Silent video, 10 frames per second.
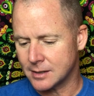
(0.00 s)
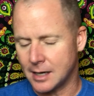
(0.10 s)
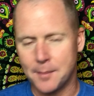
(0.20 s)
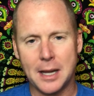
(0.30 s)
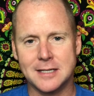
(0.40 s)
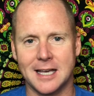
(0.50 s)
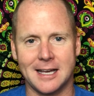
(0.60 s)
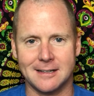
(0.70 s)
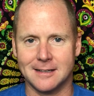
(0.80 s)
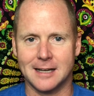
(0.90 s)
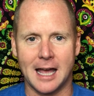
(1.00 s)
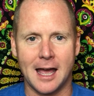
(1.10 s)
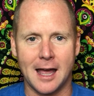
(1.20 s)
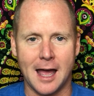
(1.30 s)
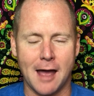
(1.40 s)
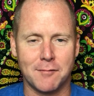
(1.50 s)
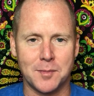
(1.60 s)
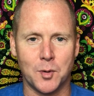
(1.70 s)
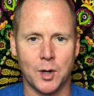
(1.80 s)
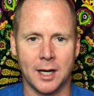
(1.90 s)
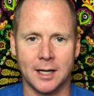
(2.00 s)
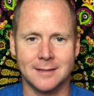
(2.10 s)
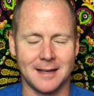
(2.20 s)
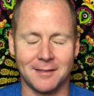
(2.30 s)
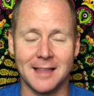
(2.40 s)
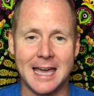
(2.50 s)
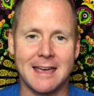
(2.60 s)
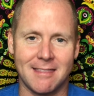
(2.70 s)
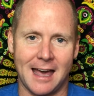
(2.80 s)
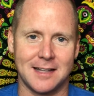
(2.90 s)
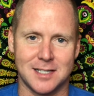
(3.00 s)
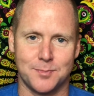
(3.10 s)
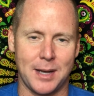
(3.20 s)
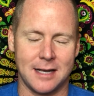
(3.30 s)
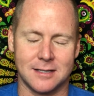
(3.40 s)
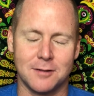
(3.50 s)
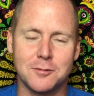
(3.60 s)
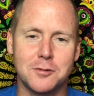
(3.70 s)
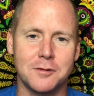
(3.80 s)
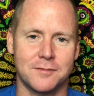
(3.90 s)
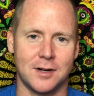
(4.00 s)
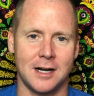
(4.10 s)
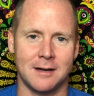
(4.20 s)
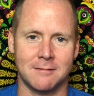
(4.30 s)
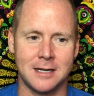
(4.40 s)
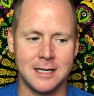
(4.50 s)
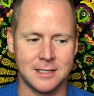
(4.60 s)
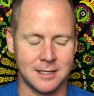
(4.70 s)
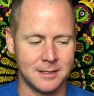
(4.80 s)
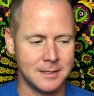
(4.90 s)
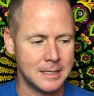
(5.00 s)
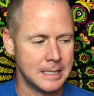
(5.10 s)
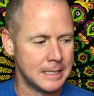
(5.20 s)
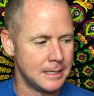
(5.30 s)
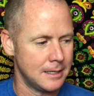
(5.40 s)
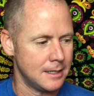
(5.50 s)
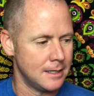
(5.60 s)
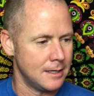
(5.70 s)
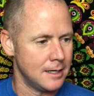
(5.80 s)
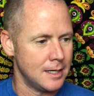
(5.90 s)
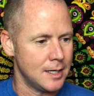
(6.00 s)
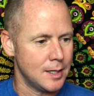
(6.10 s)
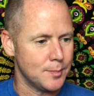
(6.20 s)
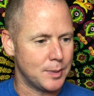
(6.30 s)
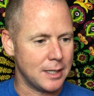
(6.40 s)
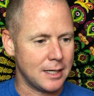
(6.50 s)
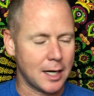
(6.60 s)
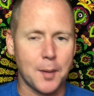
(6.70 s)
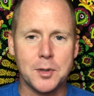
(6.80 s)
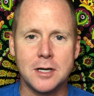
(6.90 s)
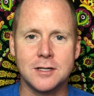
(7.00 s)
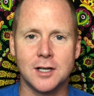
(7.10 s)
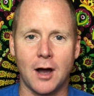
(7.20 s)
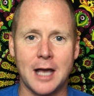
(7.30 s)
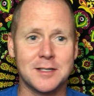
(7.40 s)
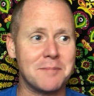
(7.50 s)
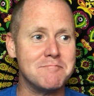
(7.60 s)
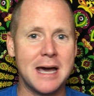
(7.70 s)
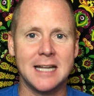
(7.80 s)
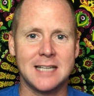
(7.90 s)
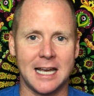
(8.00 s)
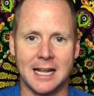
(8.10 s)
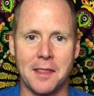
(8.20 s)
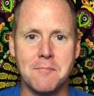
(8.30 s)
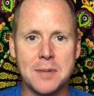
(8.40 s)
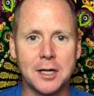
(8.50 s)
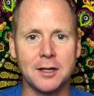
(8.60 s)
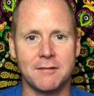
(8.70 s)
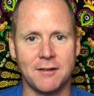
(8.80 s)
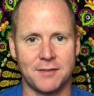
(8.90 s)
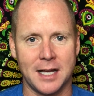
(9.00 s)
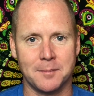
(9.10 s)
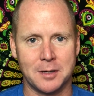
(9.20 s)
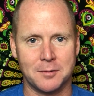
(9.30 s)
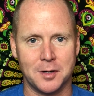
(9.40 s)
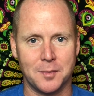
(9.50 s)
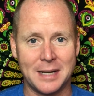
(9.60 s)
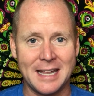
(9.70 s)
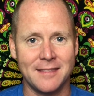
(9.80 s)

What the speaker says: I meditate every morning because I like that space. I don't do it for any reason. But a couple of years ago, I used to meditate in the middle of the family room,